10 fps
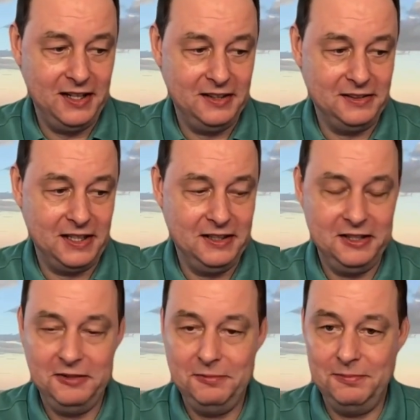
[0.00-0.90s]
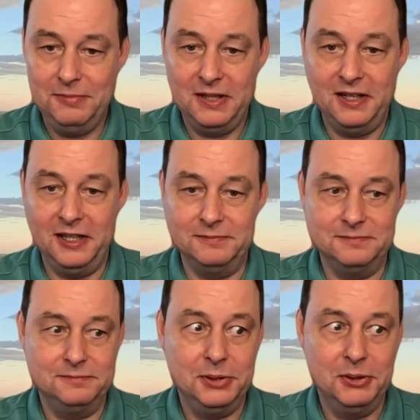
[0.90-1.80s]
and and let you
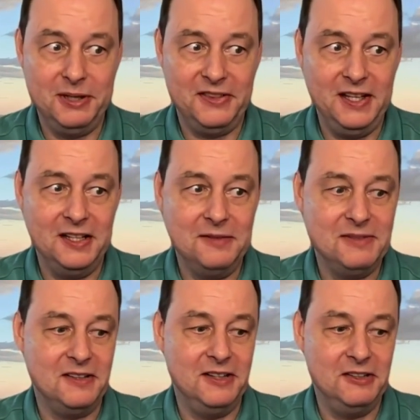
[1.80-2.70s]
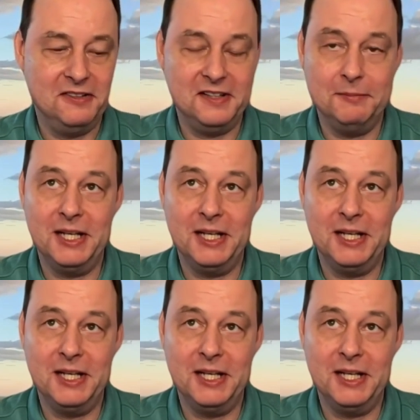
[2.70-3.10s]
um, poke at the items that are interesting.